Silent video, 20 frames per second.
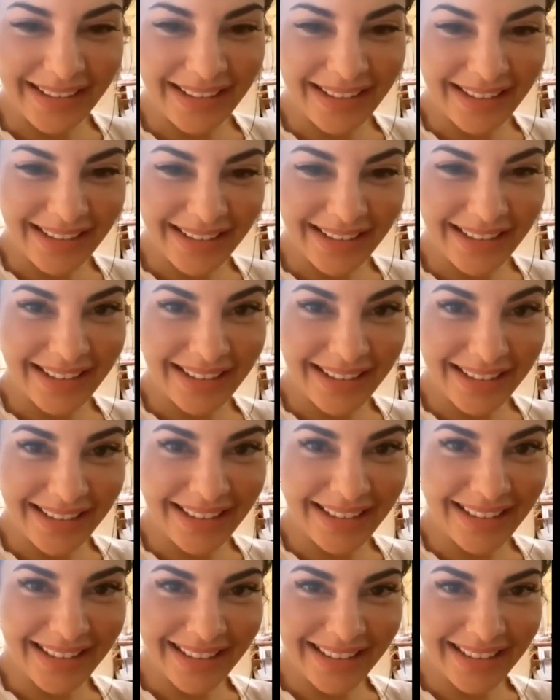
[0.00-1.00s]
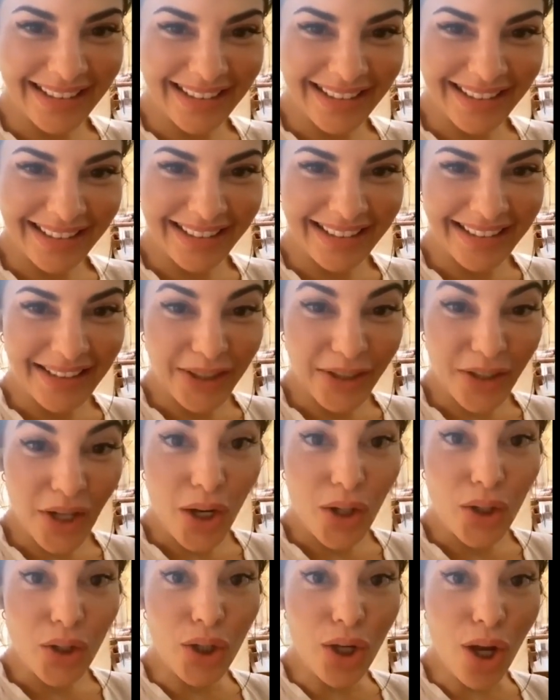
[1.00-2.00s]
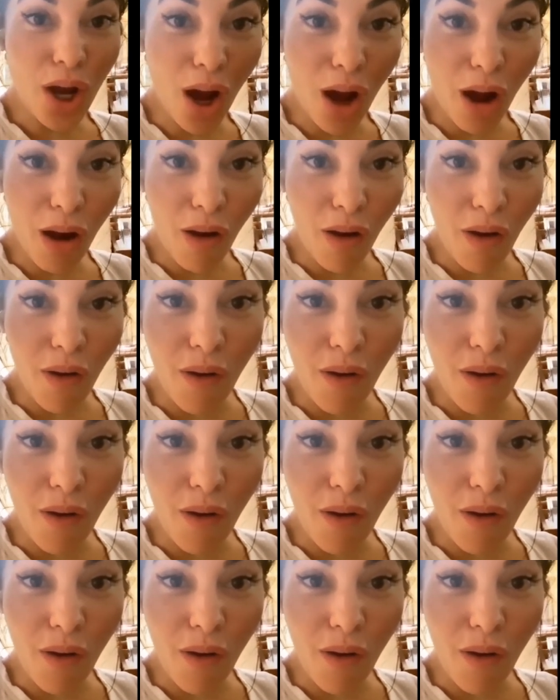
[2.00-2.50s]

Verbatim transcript: Never, never. And no, no I've